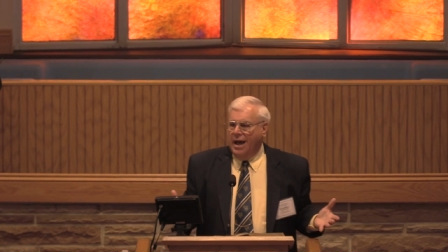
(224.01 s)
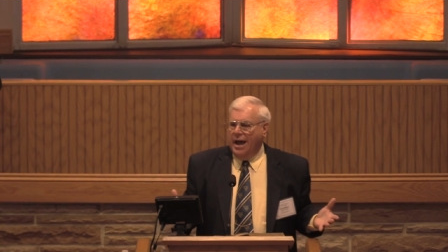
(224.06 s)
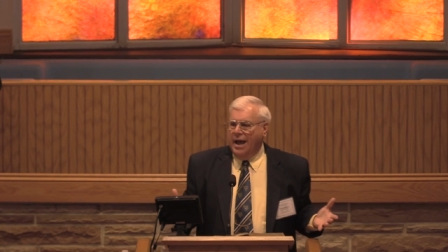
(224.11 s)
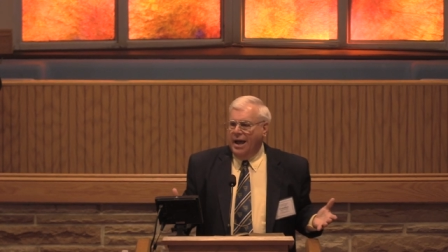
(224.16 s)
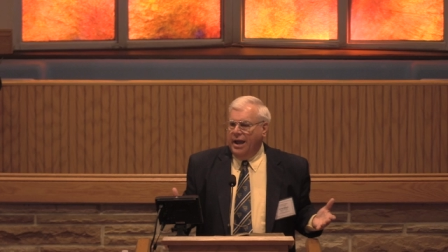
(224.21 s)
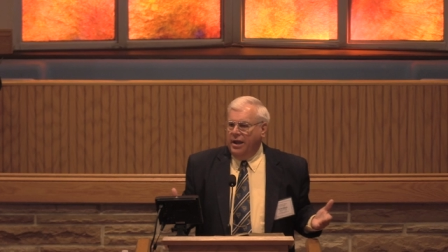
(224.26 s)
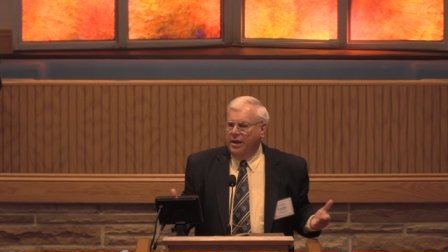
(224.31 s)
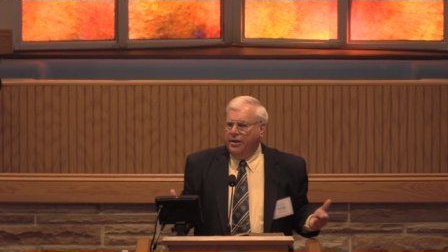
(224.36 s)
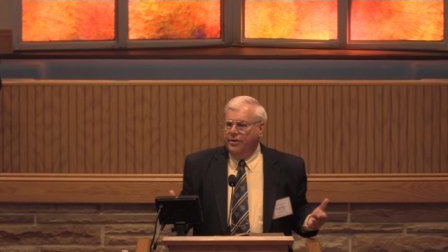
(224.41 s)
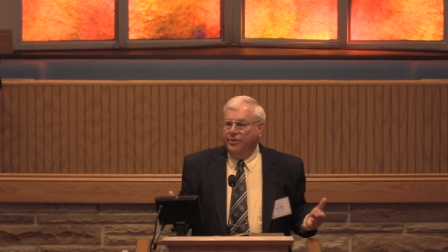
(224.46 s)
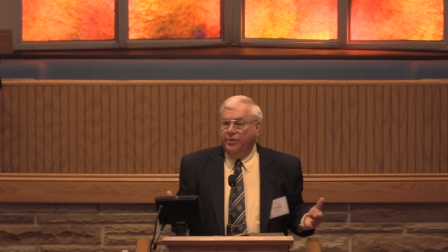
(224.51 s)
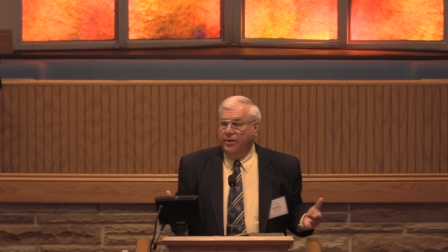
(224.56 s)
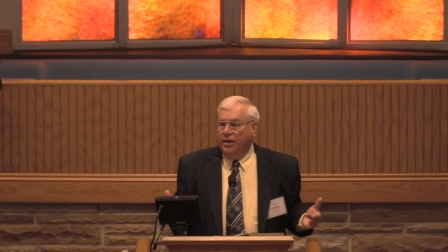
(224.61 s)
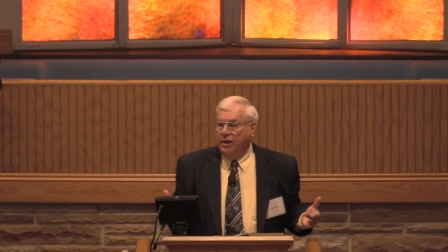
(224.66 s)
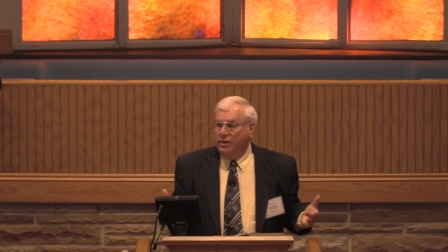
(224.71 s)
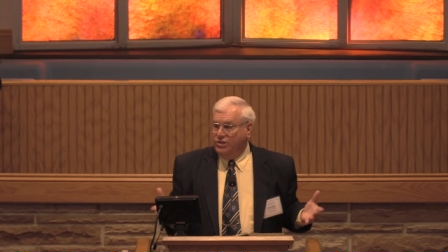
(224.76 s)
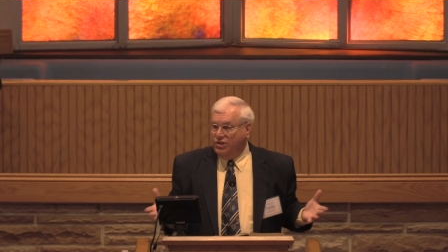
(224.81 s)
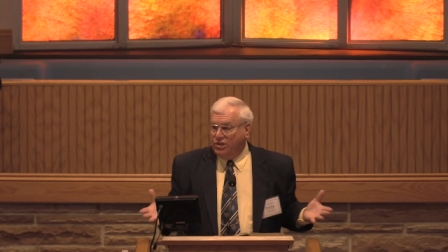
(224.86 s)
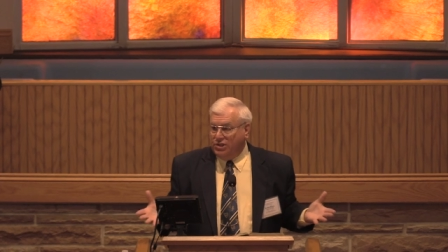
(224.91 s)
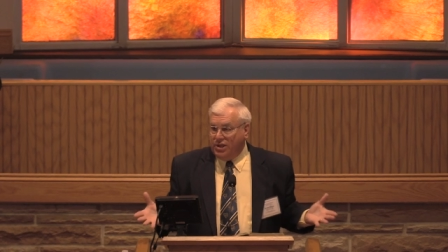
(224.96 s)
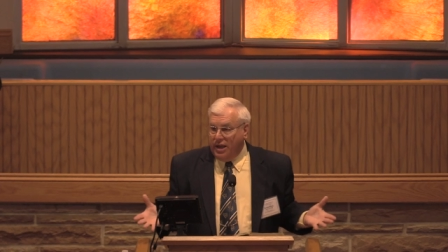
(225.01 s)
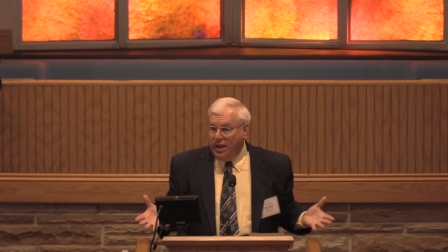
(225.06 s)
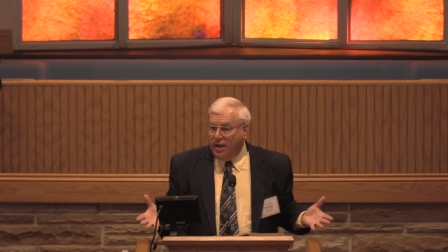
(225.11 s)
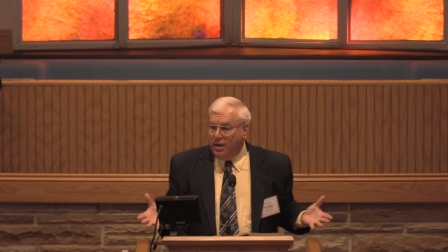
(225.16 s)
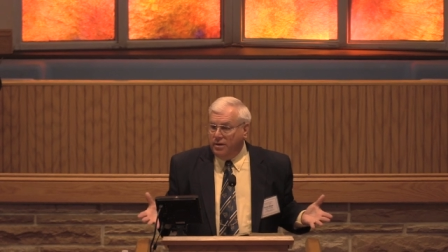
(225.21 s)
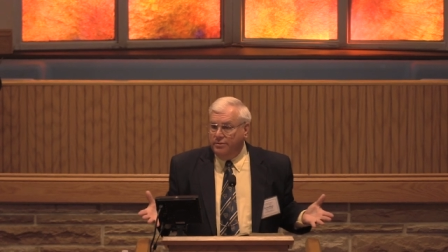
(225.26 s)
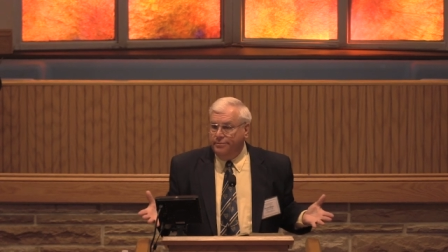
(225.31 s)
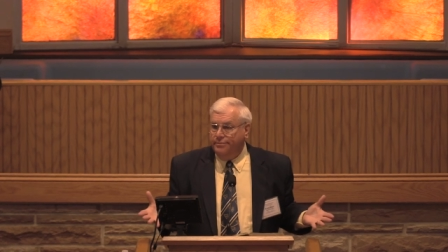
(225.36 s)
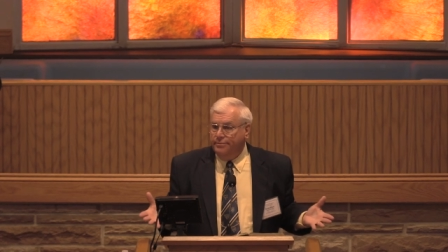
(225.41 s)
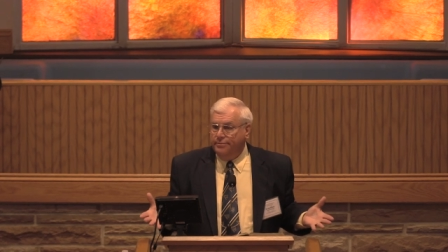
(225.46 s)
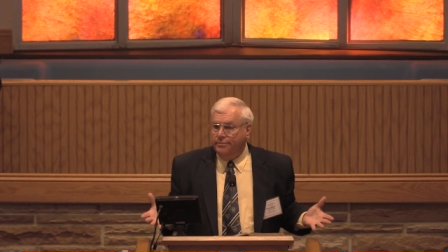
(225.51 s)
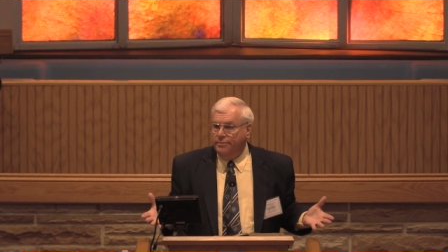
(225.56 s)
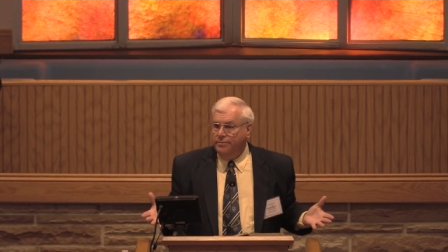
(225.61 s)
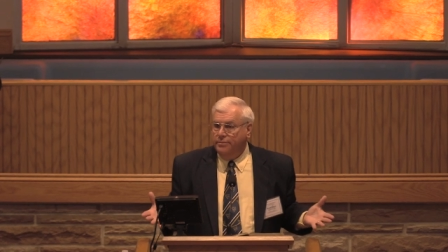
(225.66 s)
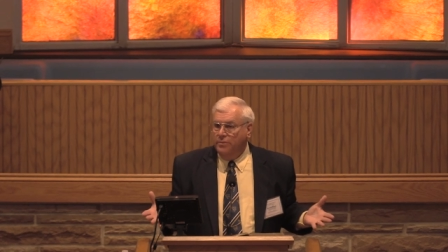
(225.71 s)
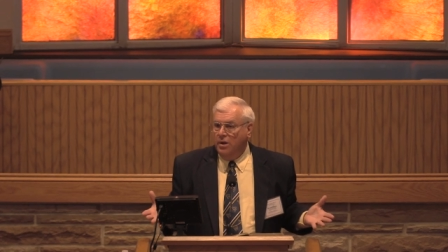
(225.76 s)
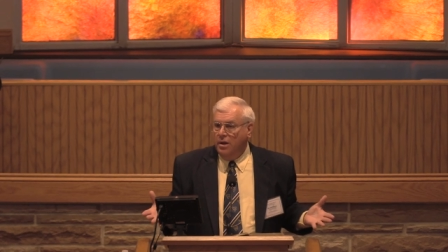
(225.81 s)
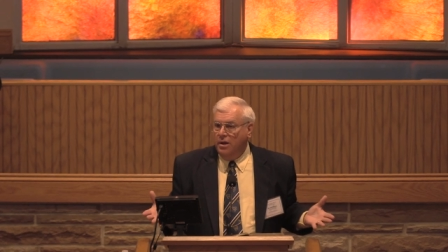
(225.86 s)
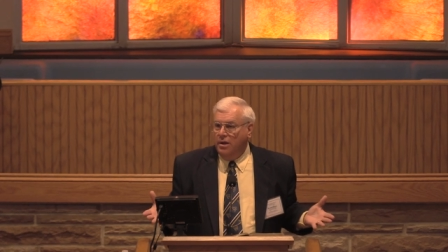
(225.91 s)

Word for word: by sin,